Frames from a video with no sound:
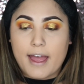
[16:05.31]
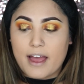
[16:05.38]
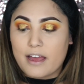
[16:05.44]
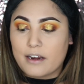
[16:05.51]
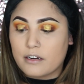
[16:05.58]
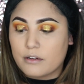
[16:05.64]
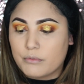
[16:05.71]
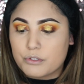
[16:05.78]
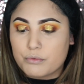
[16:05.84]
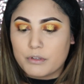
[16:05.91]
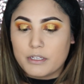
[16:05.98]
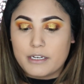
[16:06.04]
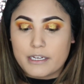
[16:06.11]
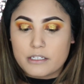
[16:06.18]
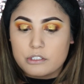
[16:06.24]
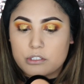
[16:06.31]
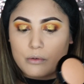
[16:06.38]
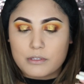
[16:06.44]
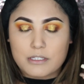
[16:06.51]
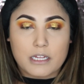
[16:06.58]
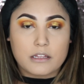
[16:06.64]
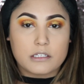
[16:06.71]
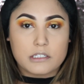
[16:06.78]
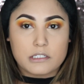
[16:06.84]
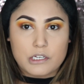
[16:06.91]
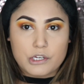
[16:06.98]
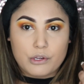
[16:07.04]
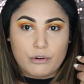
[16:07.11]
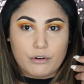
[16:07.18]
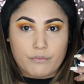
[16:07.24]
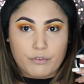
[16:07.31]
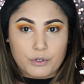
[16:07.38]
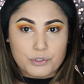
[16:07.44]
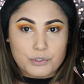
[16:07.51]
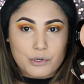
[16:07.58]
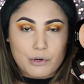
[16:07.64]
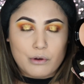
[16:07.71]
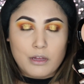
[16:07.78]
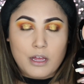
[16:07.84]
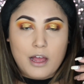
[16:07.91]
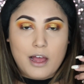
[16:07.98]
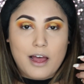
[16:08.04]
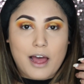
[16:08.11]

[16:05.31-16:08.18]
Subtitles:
And what's really nice too is that this is a universal.